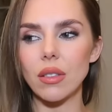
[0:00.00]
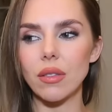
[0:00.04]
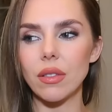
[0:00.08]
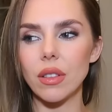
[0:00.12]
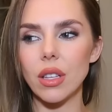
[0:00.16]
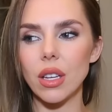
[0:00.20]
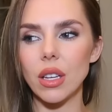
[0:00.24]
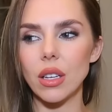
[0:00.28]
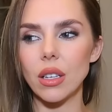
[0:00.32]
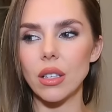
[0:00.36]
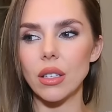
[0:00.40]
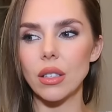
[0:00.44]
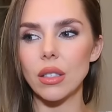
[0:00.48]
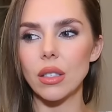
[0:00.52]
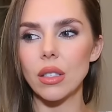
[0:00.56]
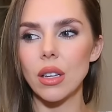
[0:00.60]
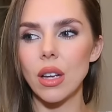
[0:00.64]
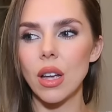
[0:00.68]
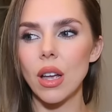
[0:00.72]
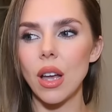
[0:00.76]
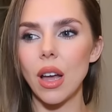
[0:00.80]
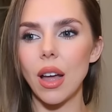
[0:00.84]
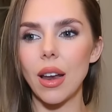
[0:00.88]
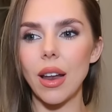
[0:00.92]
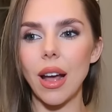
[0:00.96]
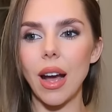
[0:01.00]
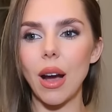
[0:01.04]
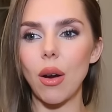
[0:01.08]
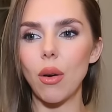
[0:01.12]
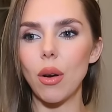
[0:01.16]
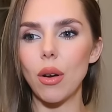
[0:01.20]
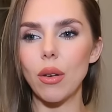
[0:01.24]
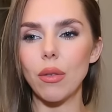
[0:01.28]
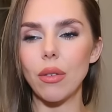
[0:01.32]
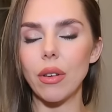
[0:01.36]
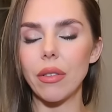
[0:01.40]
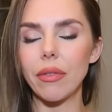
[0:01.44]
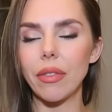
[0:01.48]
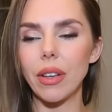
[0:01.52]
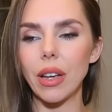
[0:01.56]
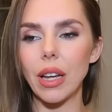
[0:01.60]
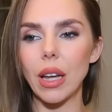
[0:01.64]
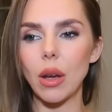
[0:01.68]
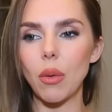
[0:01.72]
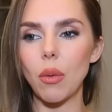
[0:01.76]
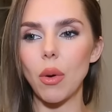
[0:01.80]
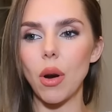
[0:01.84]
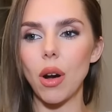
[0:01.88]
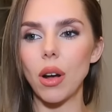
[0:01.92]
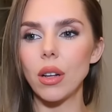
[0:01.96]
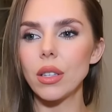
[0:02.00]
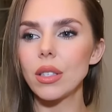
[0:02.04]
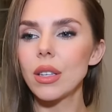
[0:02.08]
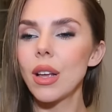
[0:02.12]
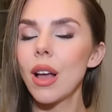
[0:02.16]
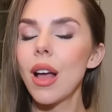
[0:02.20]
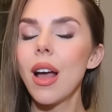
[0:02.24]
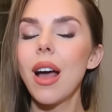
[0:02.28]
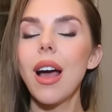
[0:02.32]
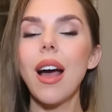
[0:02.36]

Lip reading: of things and how horrific it was.